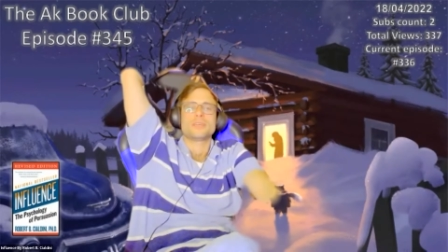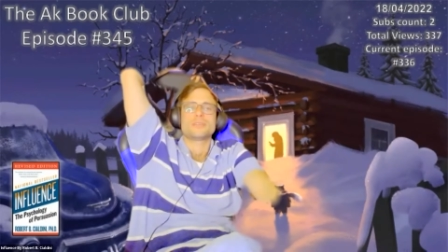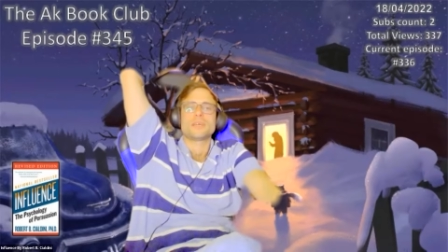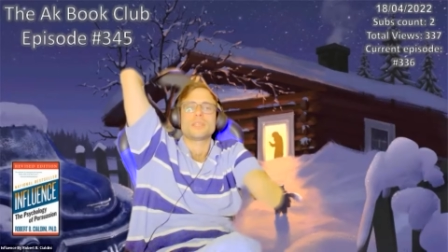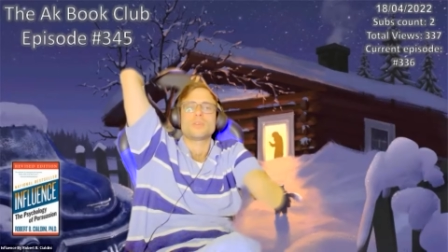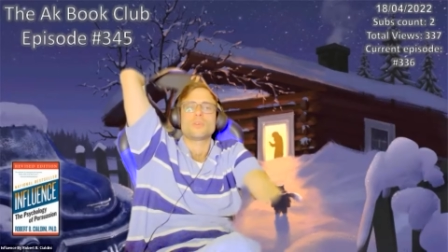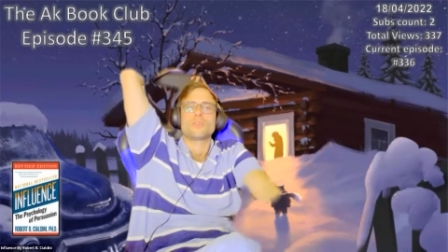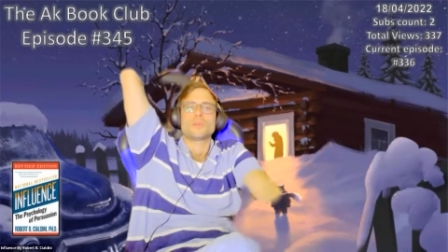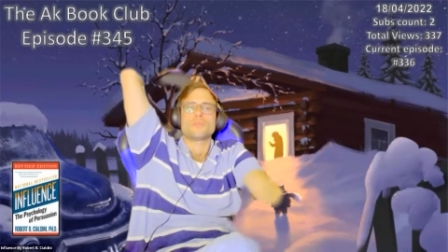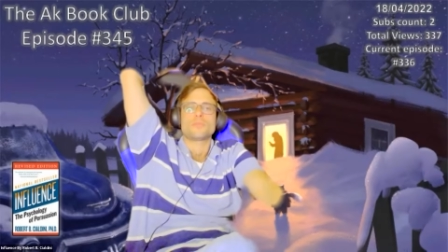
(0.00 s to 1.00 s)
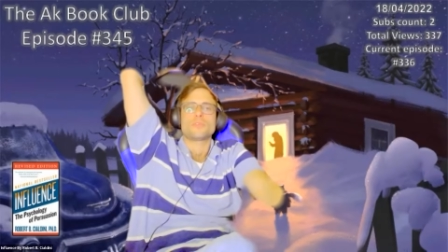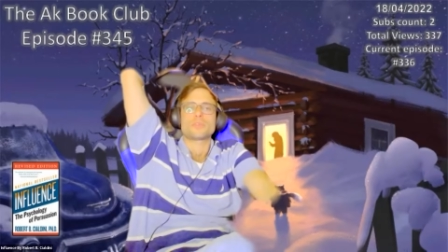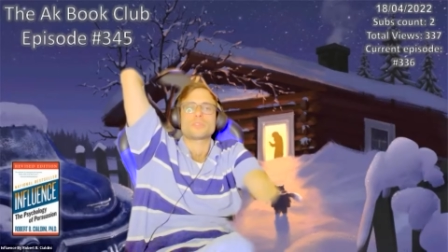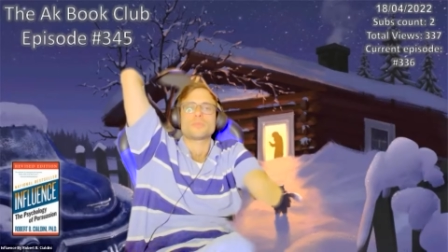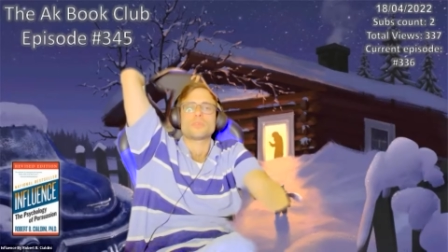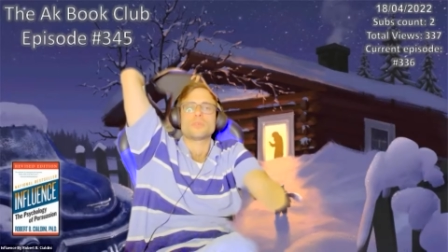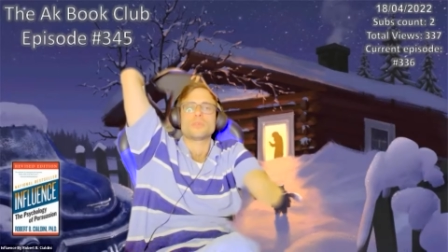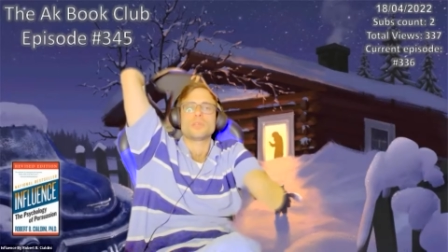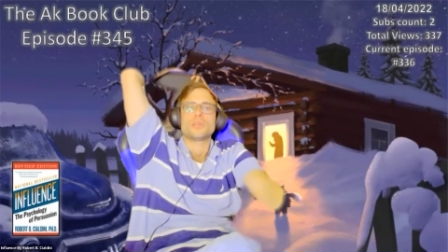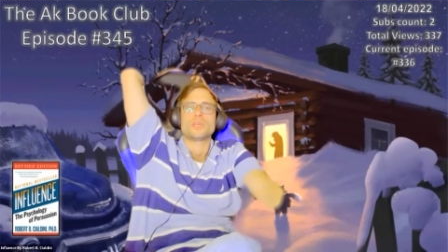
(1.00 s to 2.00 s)
done in Loba, for example,
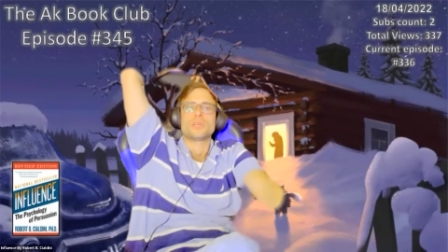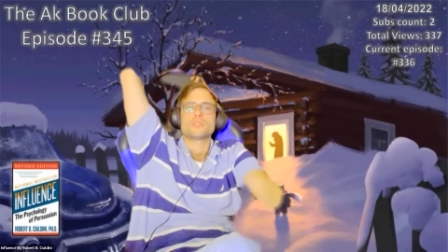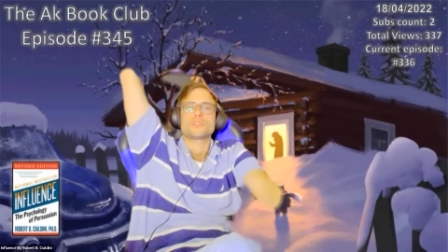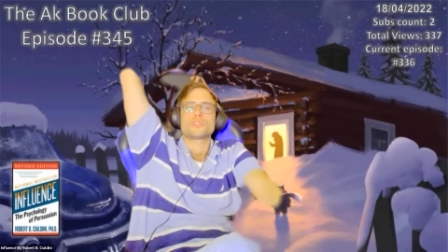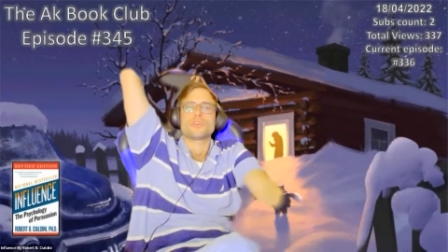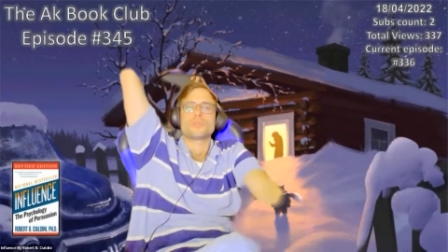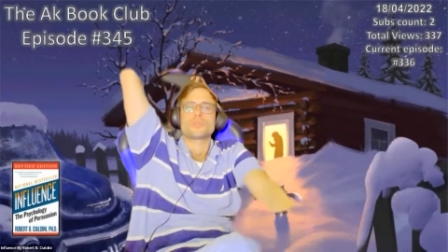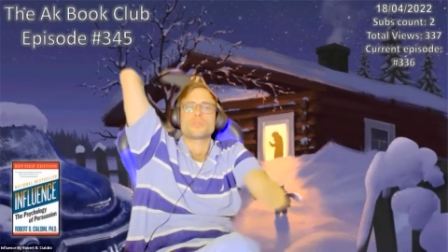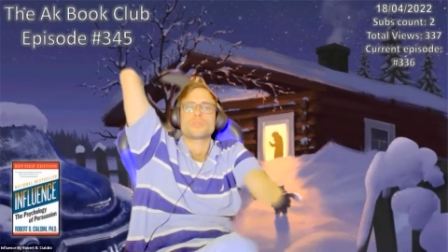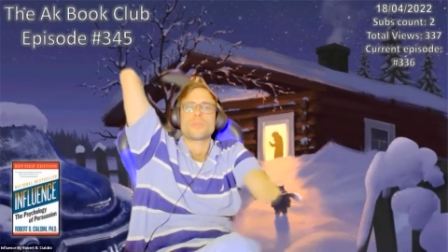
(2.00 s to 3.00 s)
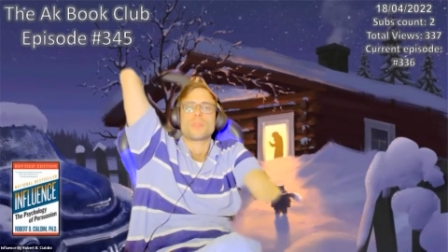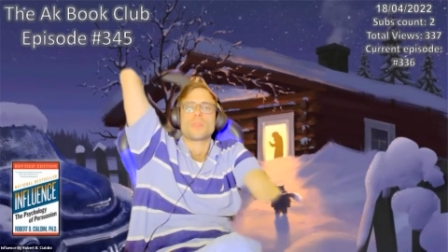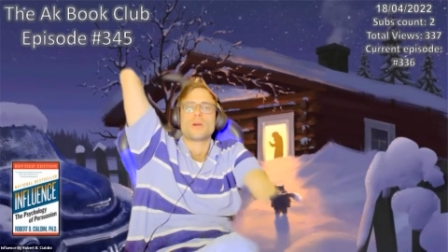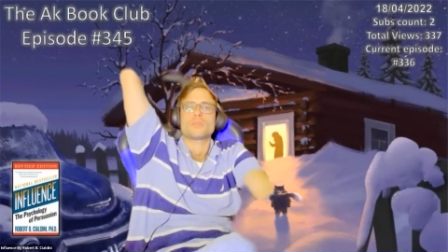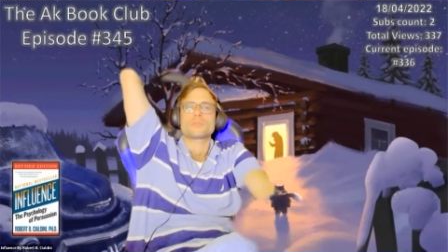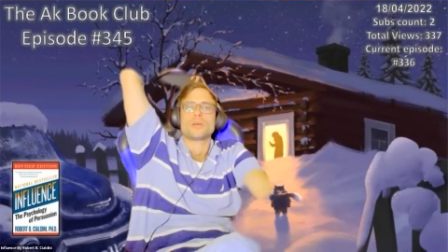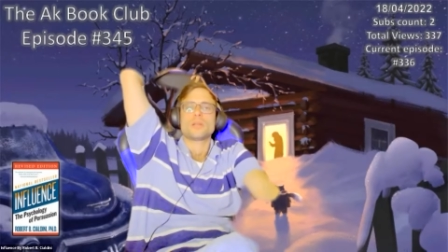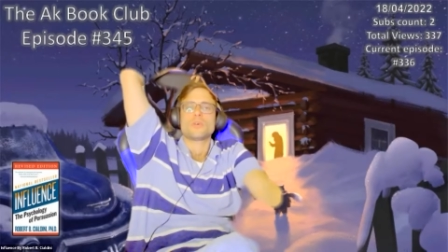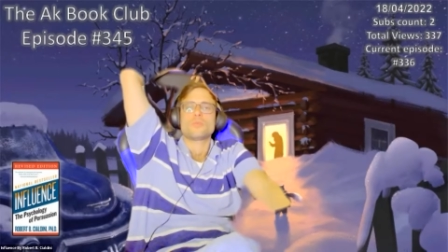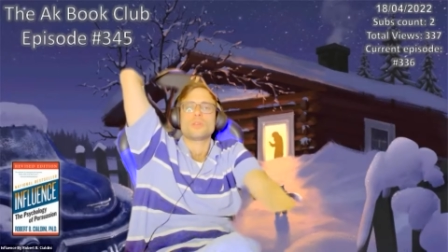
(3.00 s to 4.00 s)
shows how the
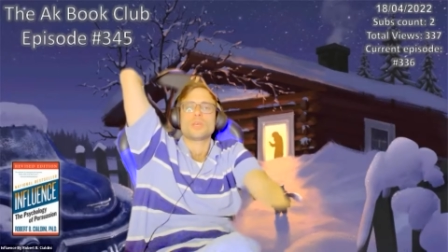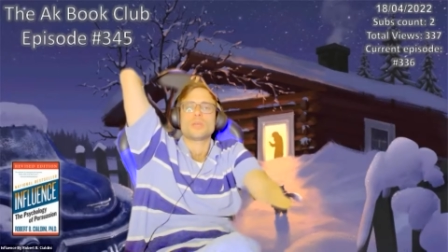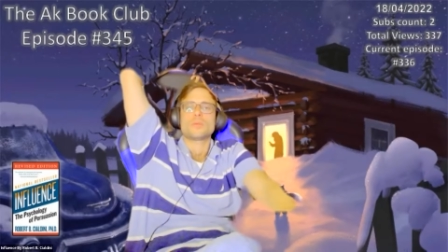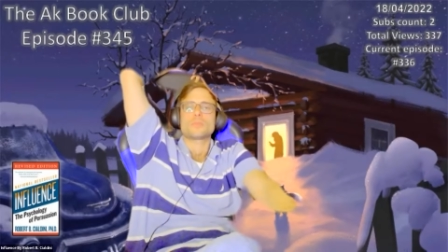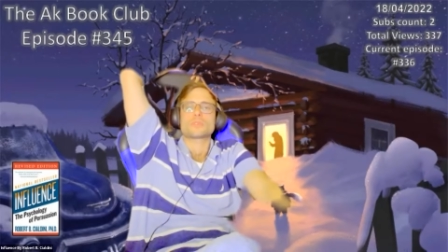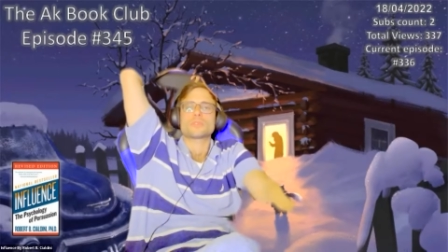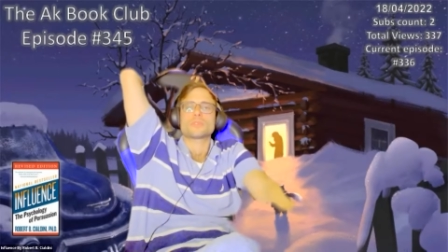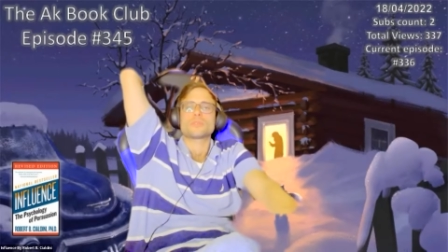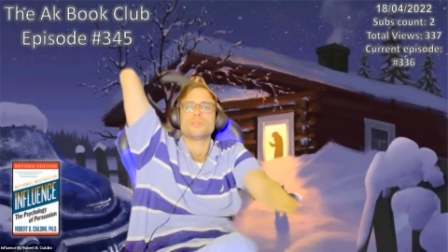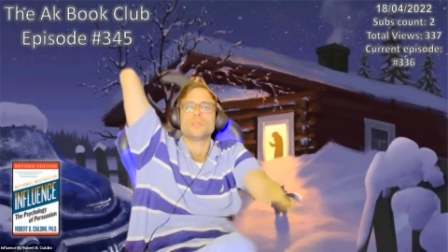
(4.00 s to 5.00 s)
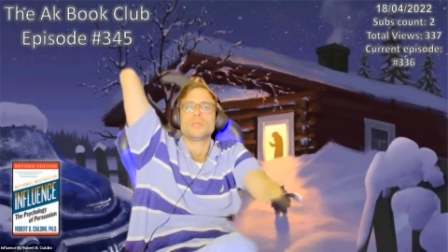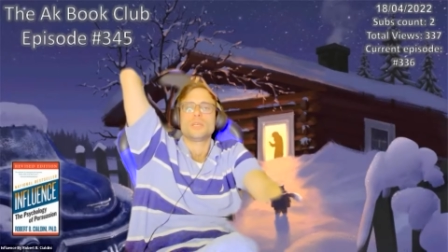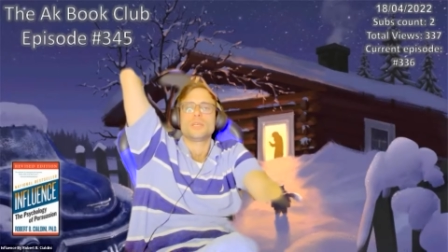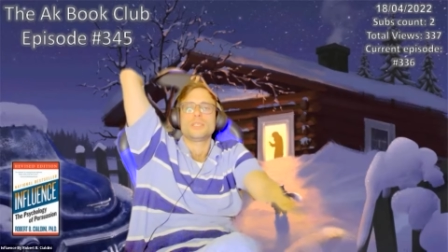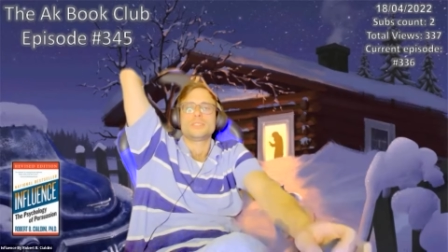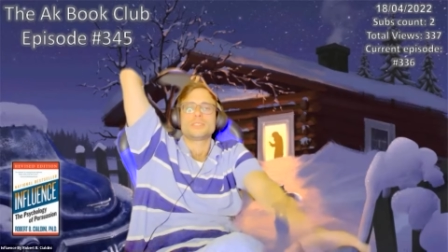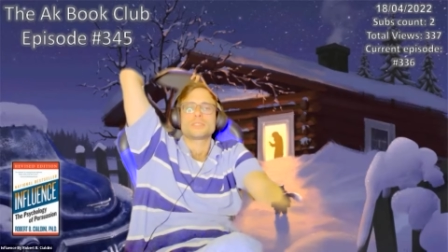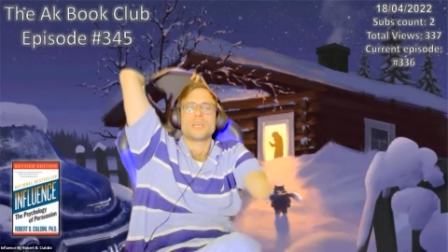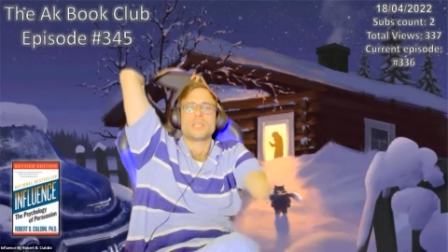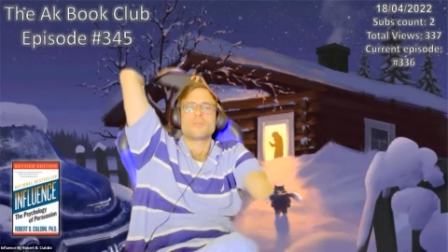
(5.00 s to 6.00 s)
lowball procedure
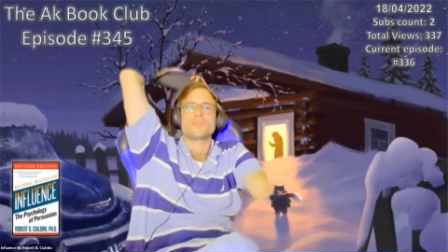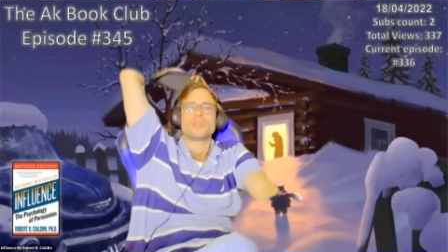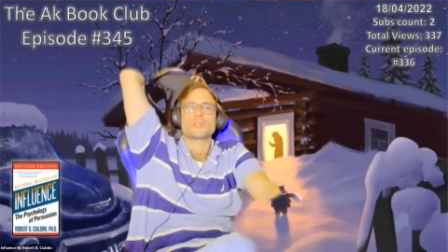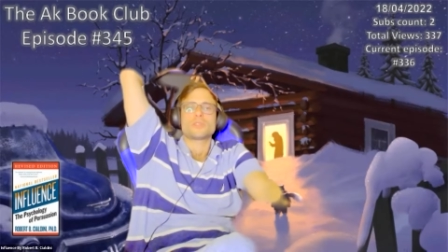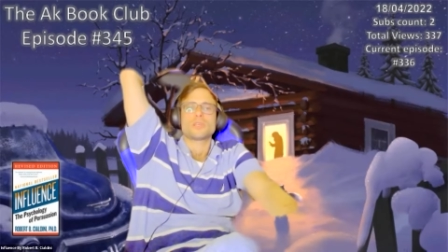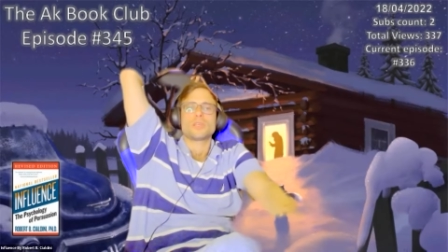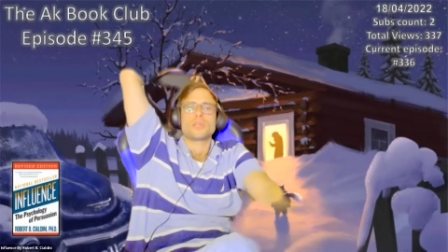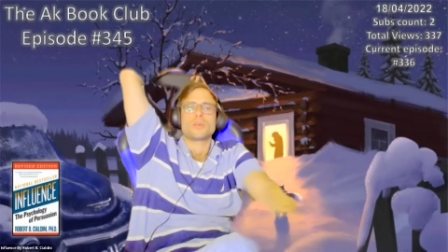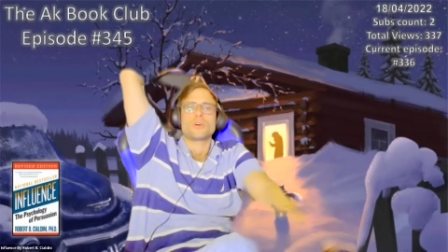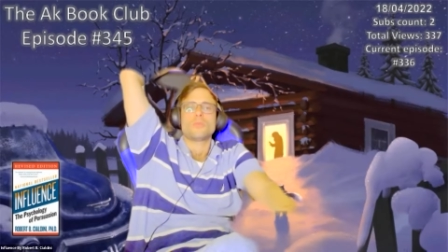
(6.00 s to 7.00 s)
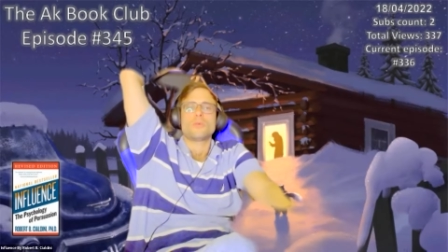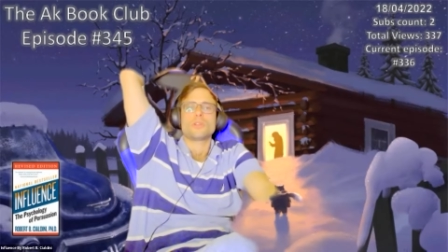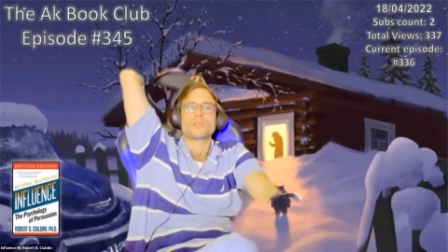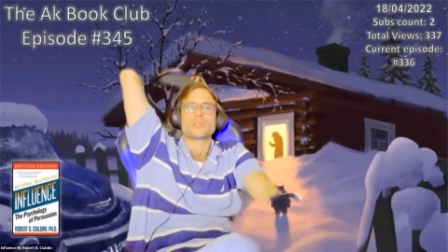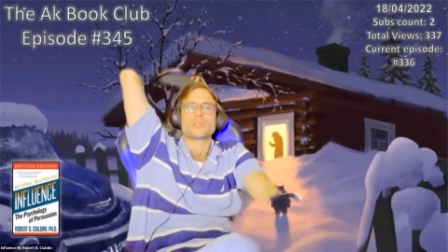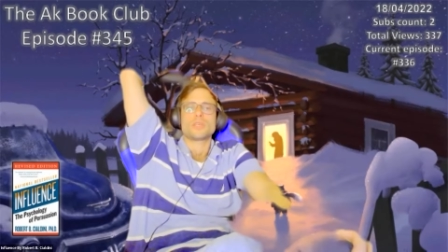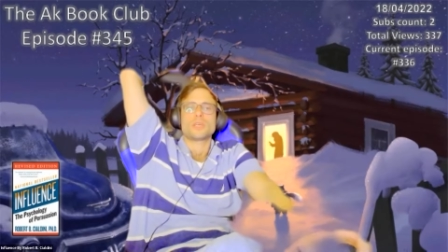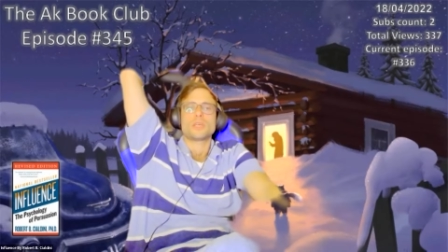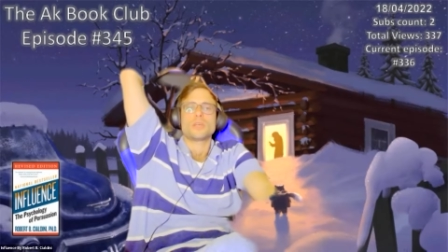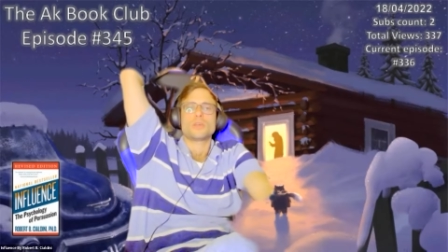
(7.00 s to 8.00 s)
can influence homeowners
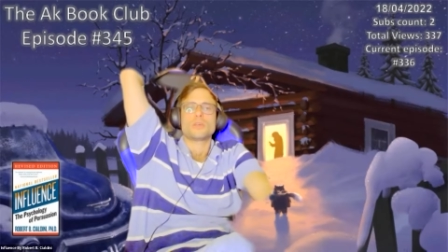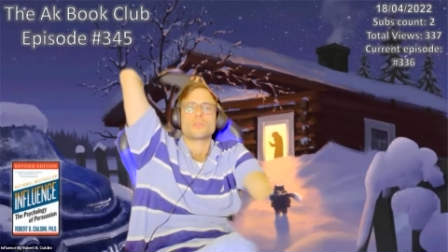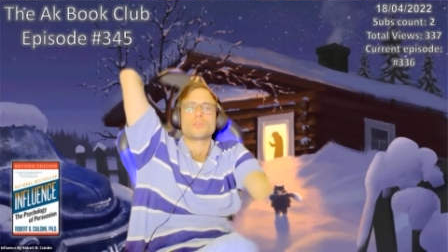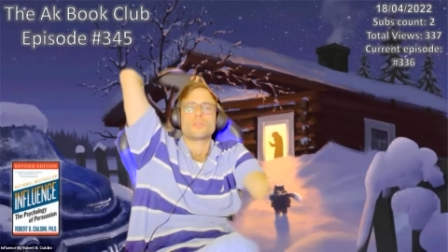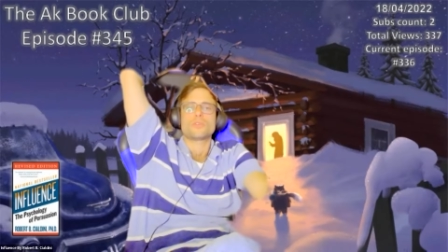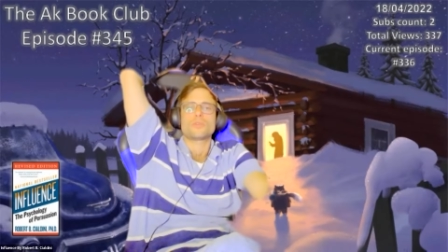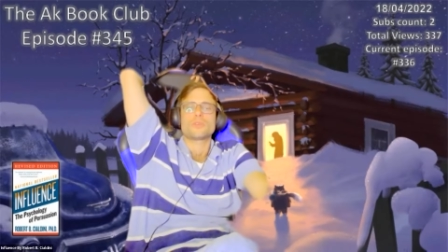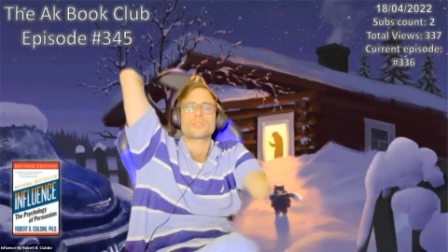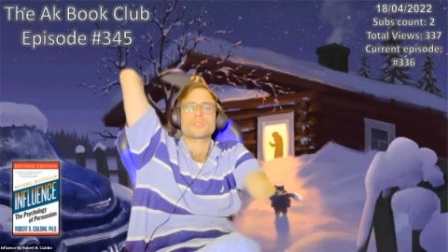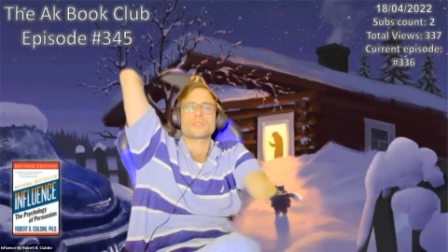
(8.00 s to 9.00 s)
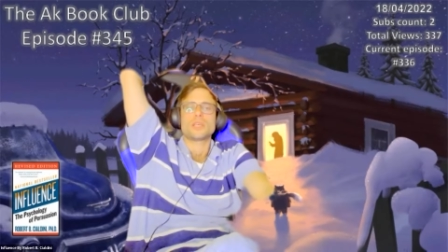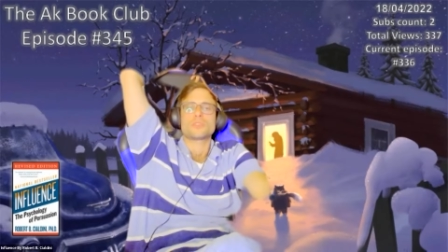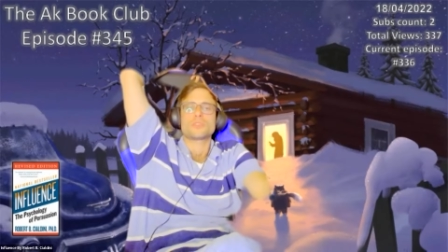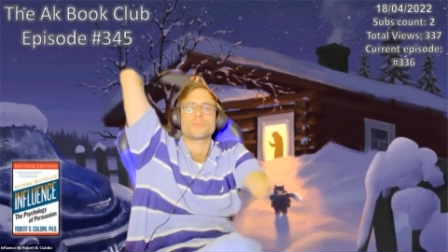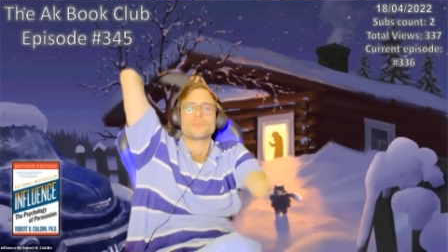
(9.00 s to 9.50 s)
to conserve energy.